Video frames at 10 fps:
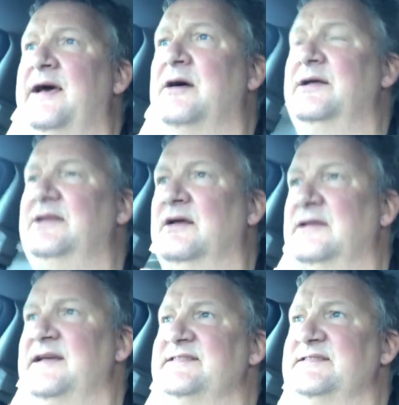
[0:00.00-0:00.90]
I, I
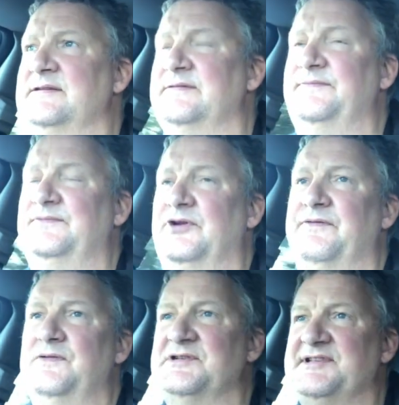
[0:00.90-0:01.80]
guess they've got a
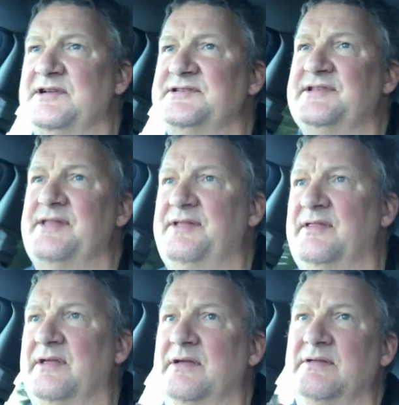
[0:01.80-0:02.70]
few stones and they think
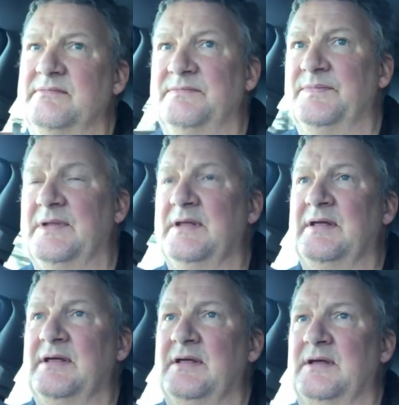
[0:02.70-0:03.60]
they're,
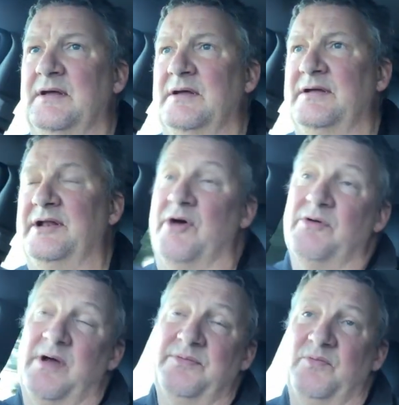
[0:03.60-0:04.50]
you know,
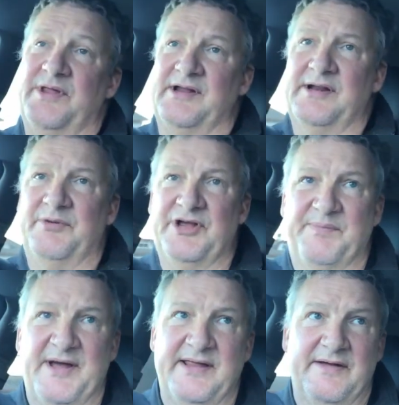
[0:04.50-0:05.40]
I mean, whether anybody would
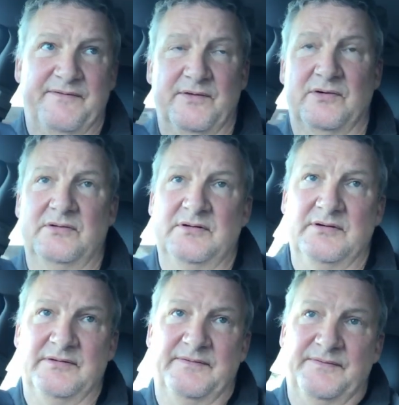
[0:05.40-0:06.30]
pay that for,
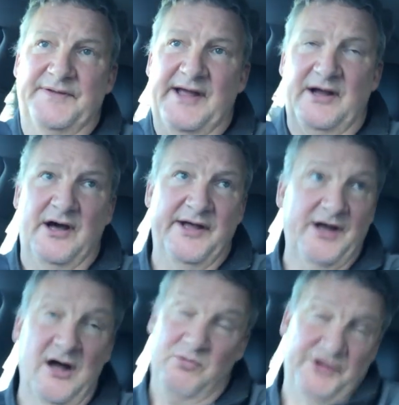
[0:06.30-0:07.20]
for that kind,
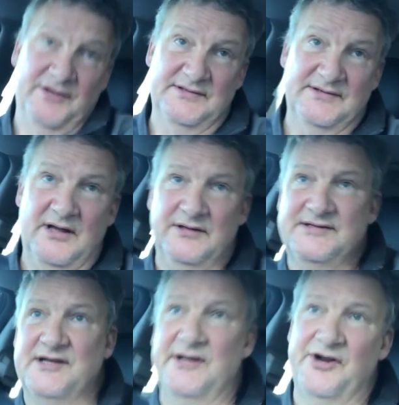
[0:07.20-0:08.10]
I wouldn't
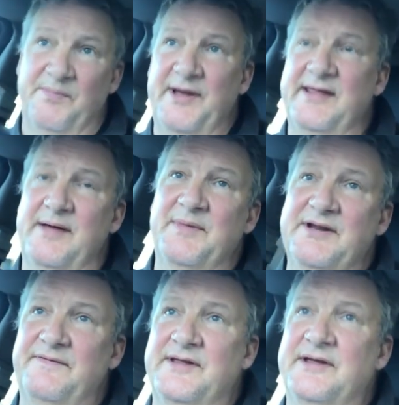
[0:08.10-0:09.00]
certainly not pay that money
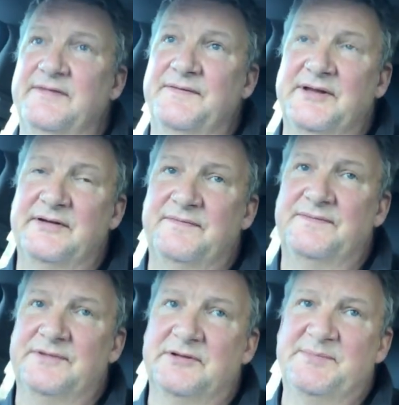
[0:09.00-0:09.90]
for the for the
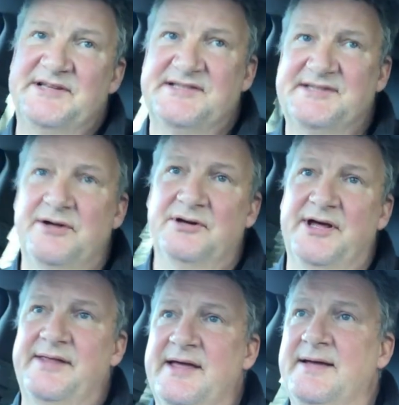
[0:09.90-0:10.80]
for a piece of stone like
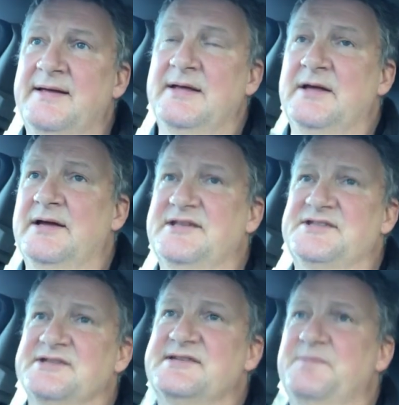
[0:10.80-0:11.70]
that. It's
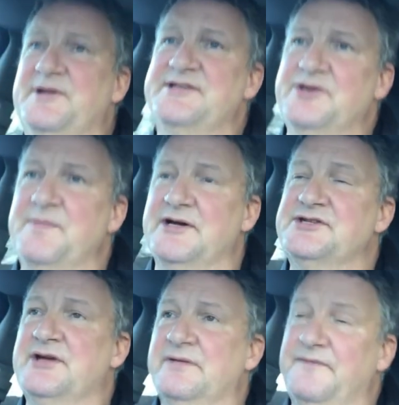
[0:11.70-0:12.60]
just simply too much.
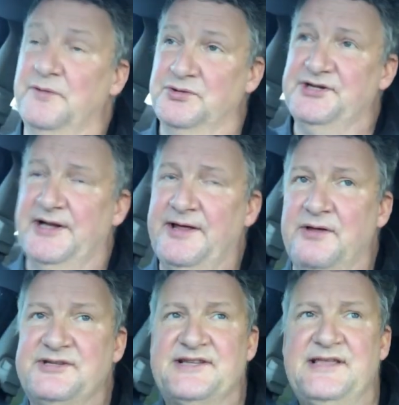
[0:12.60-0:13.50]
Unfortunately, uh,
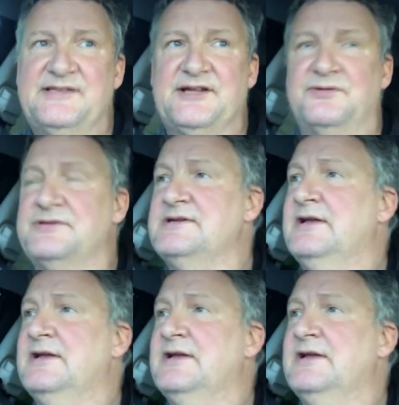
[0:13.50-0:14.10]
those teeth stones,